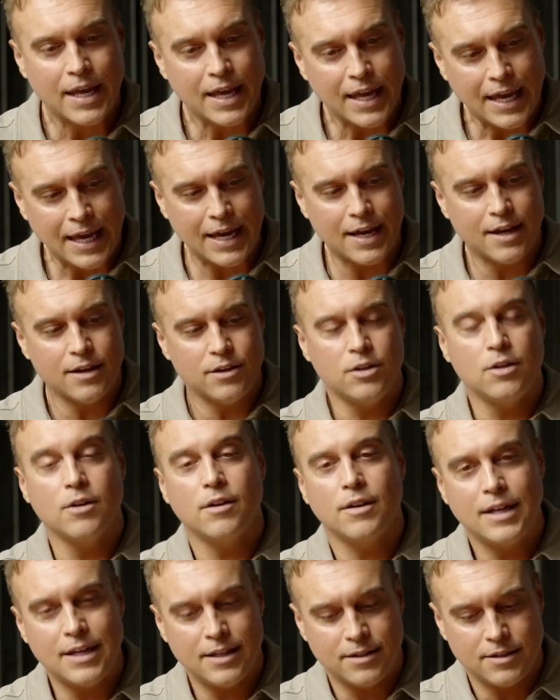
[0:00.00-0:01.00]
And
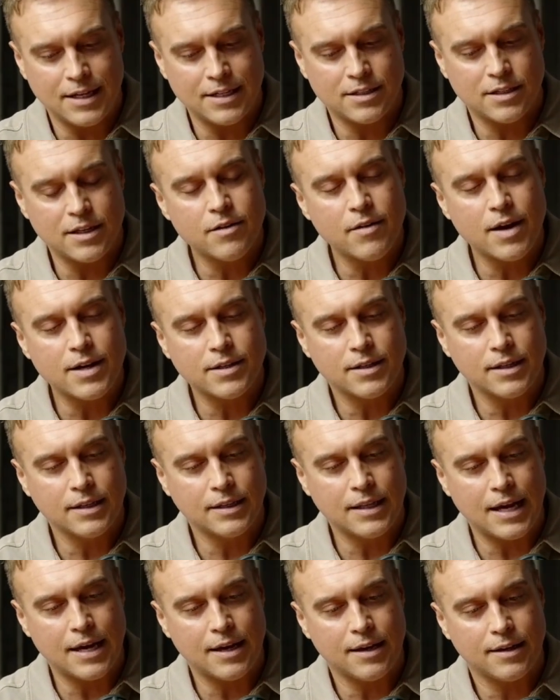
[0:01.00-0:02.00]
it's interesting
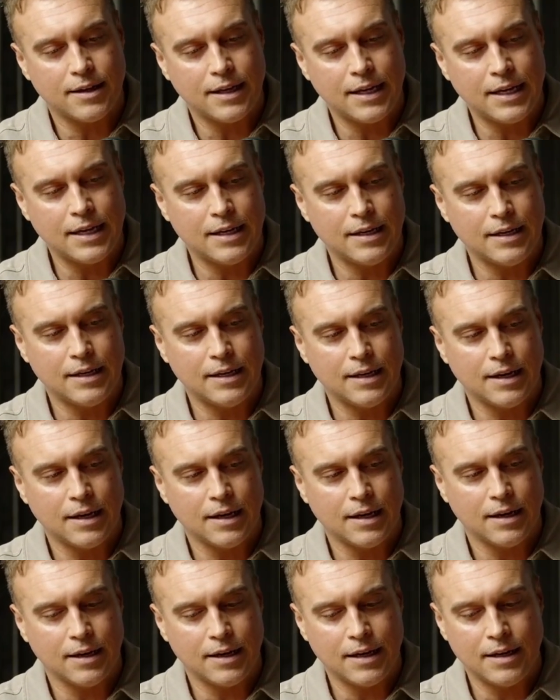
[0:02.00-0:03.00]
that in
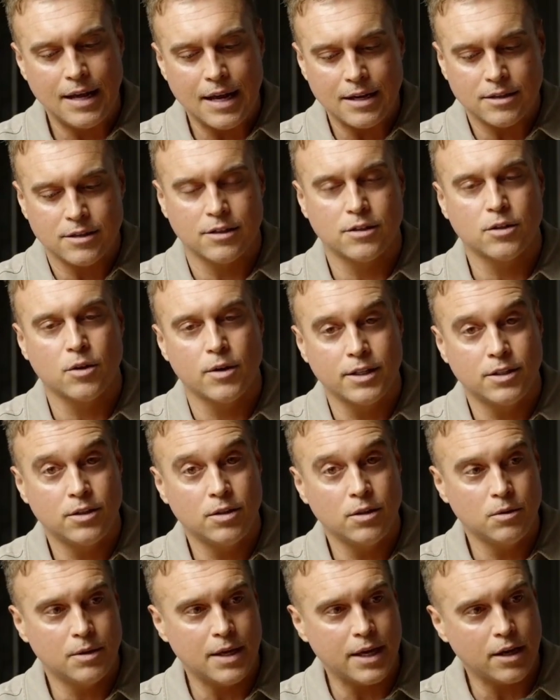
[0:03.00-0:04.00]
Exodus
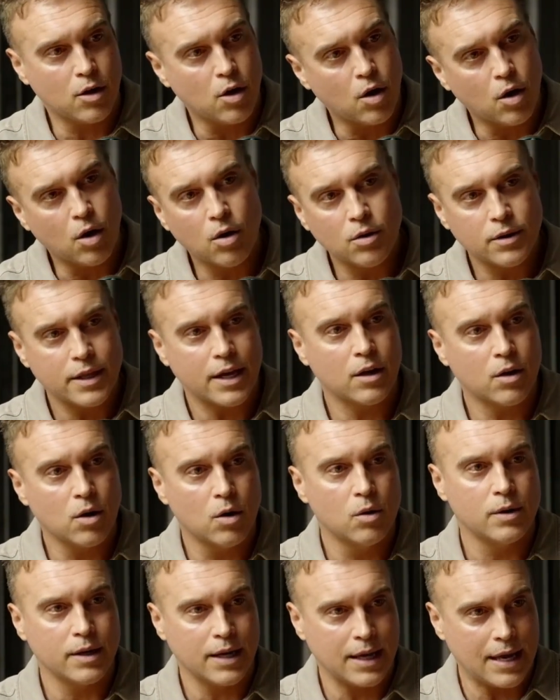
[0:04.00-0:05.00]
32, they call that
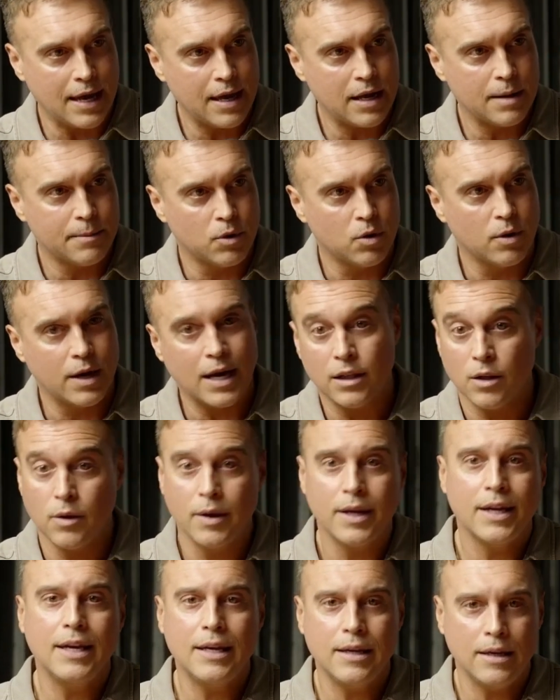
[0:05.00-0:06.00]
golden animal
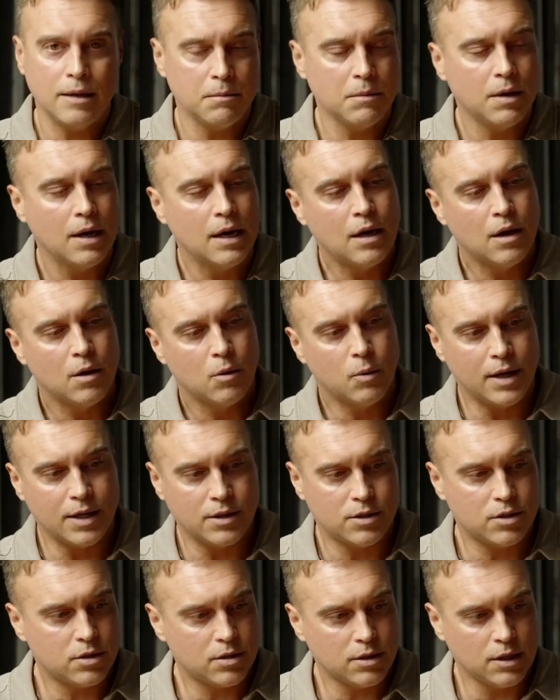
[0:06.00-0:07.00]
Elohim,
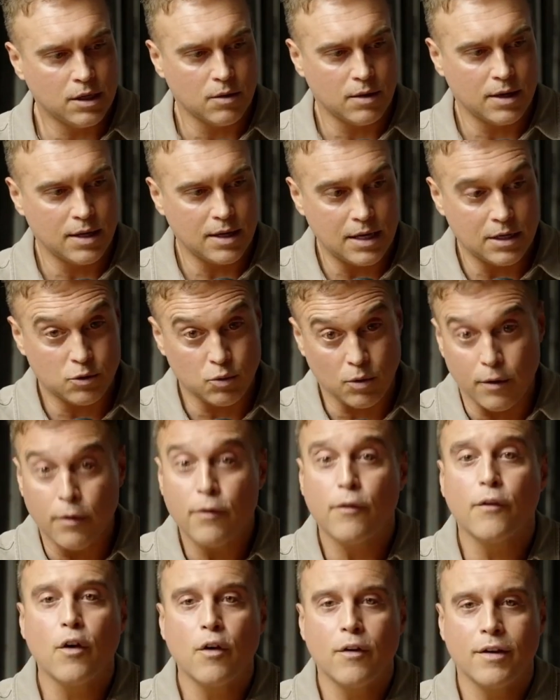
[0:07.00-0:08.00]
which, is
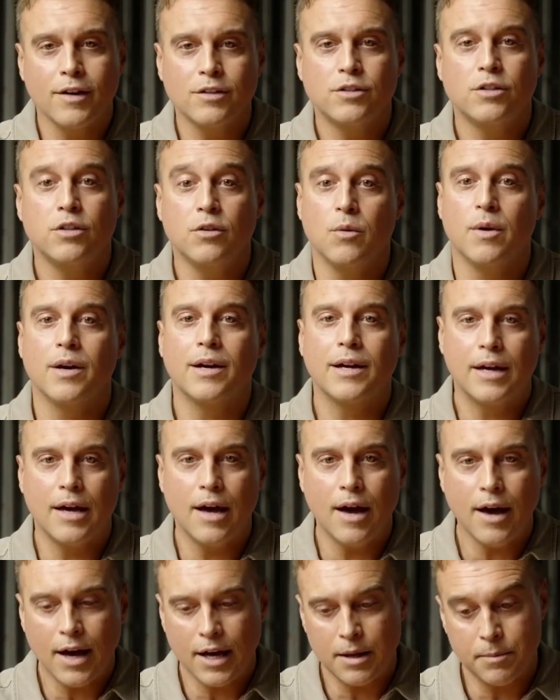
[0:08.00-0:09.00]
referring to a
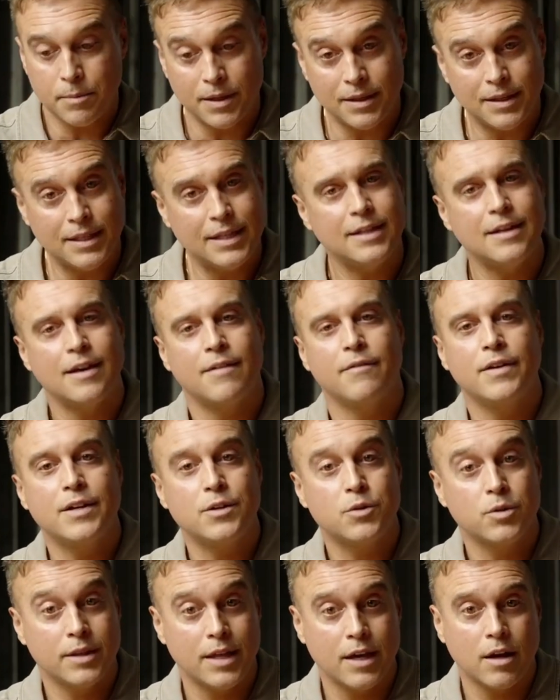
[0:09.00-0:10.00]
God, but then
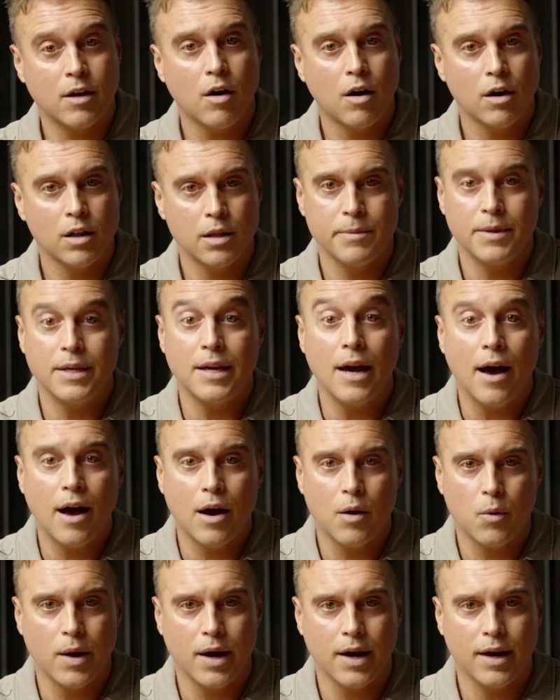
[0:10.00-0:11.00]
eventually they call him
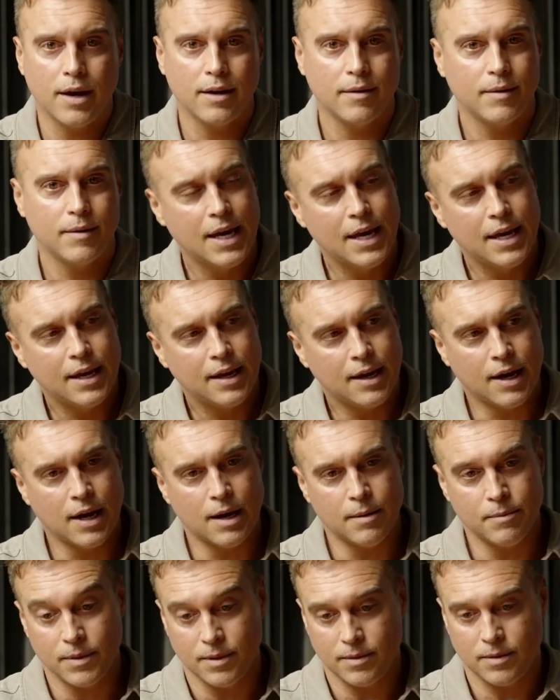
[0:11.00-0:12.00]
Yahweh,
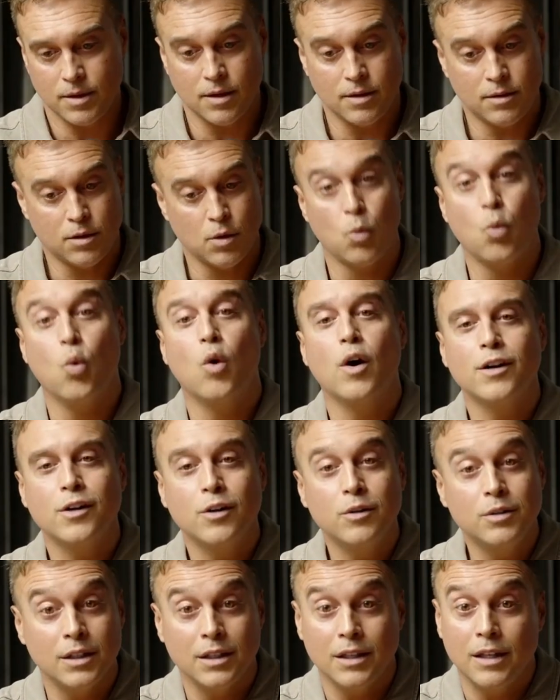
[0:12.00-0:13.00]
the one
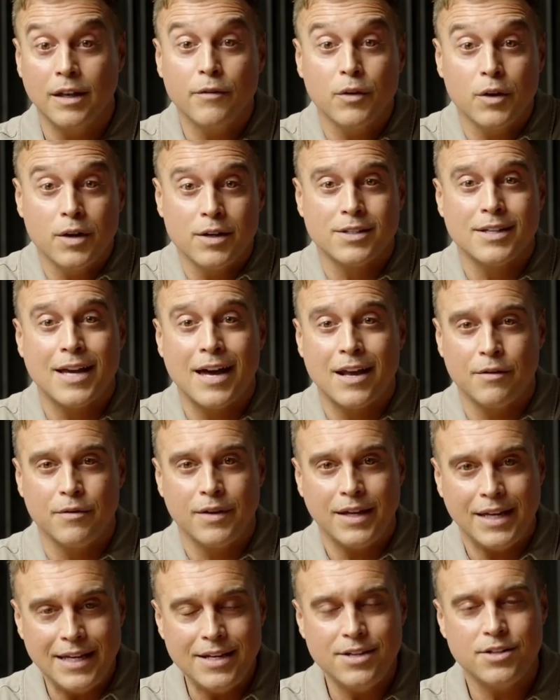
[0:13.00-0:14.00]
who delivered us out of
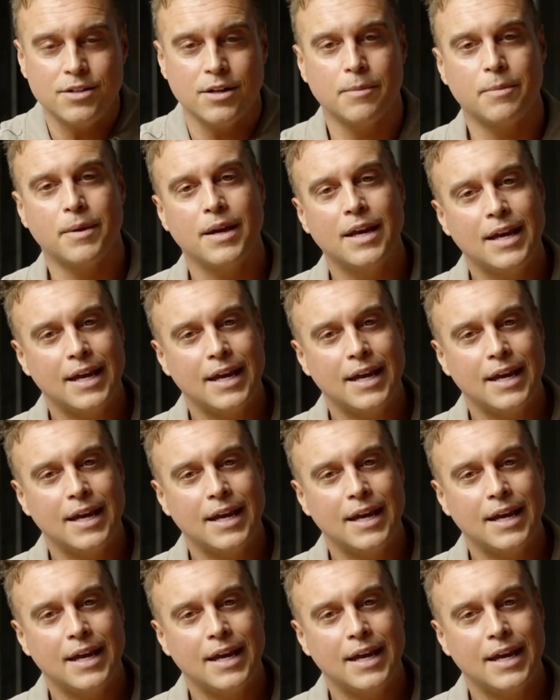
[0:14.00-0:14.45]
Egypt.